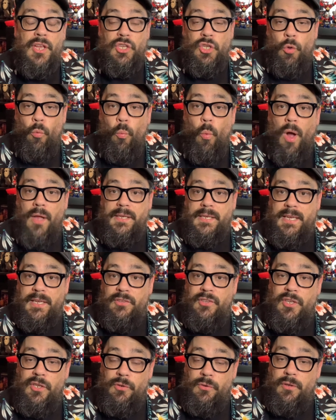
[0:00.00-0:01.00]
you want to
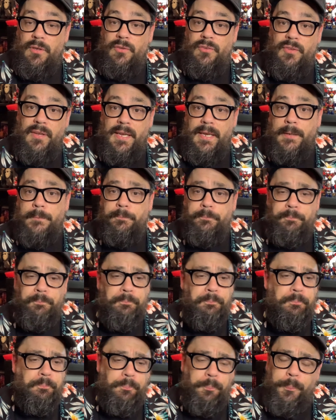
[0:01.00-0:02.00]
continue to see.
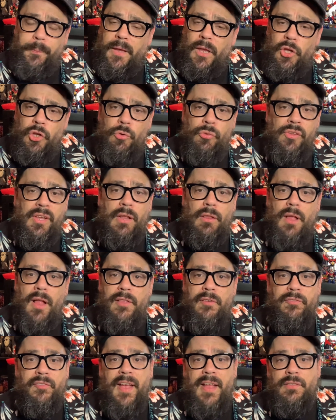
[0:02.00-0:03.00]
You see a lot
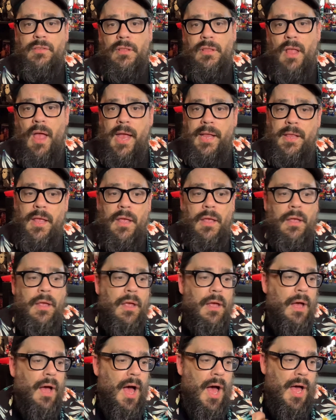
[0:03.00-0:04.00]
of fans online
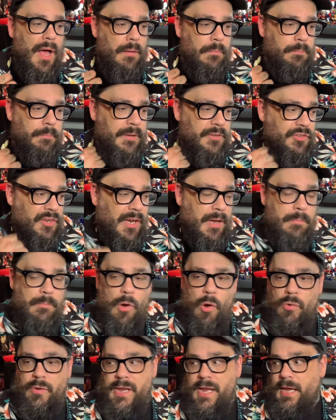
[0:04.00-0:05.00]
bitching and
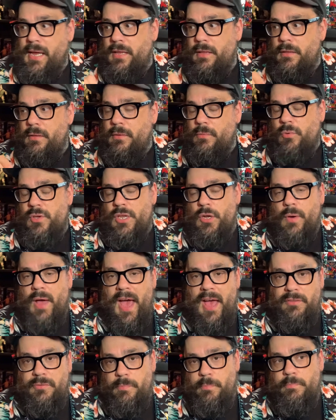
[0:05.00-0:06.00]
moaning, and
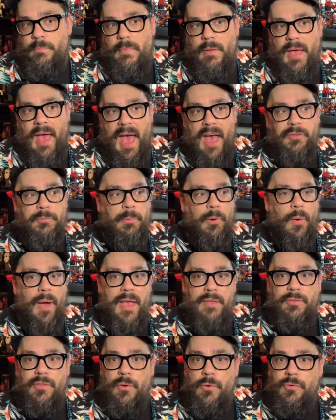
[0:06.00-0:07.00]
Hasbro
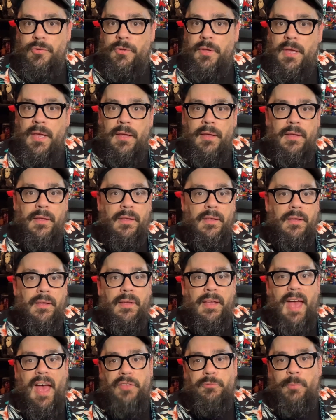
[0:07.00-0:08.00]
has those
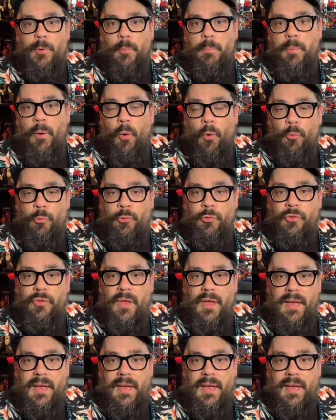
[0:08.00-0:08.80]
Hasbro Pulse